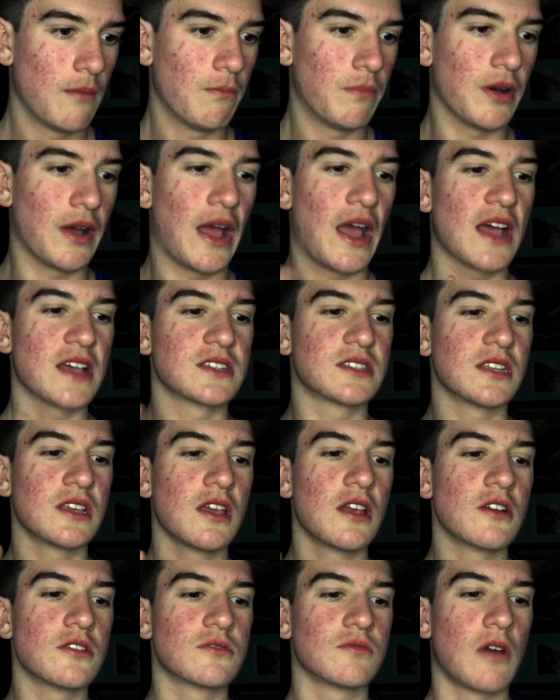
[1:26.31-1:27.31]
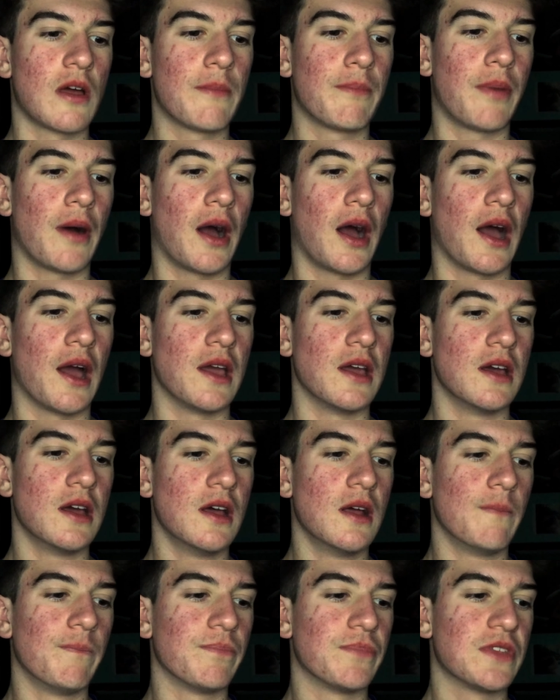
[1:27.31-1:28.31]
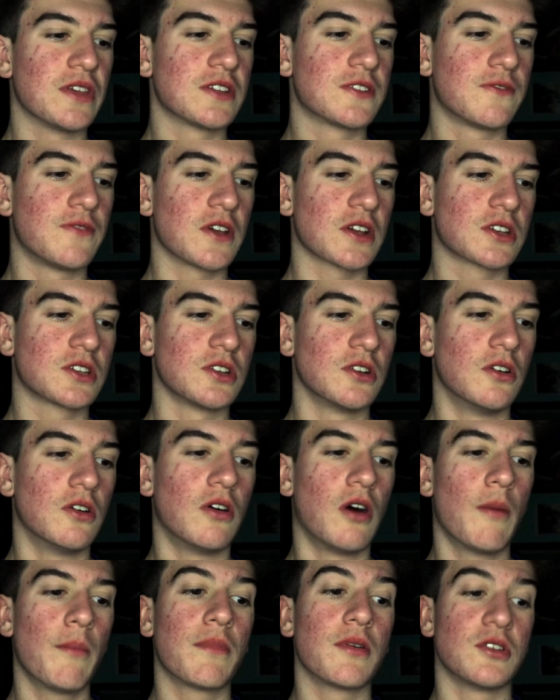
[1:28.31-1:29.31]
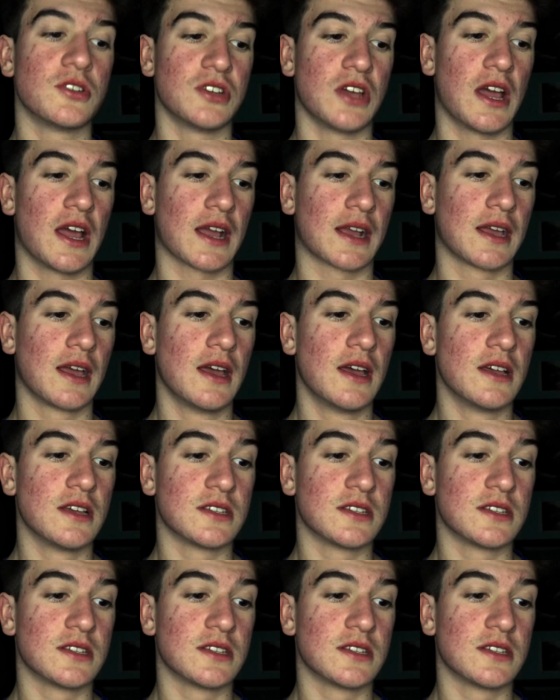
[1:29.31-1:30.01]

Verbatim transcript: But as the years went by, this fictional lumberjack